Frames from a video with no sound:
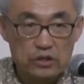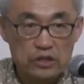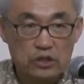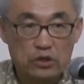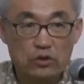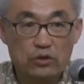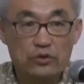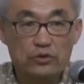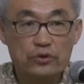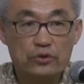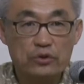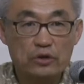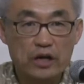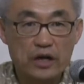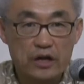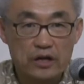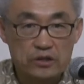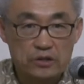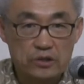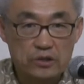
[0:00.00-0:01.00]
the author
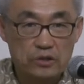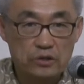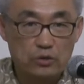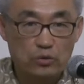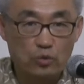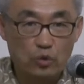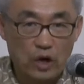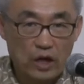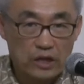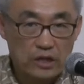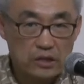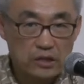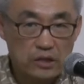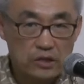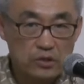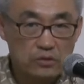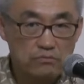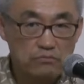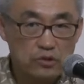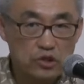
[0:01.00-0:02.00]
asks, why
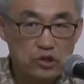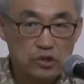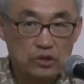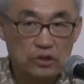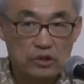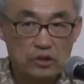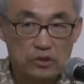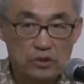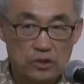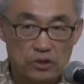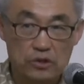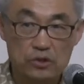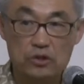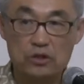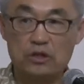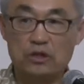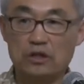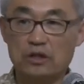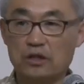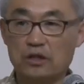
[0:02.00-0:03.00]
does mission exist?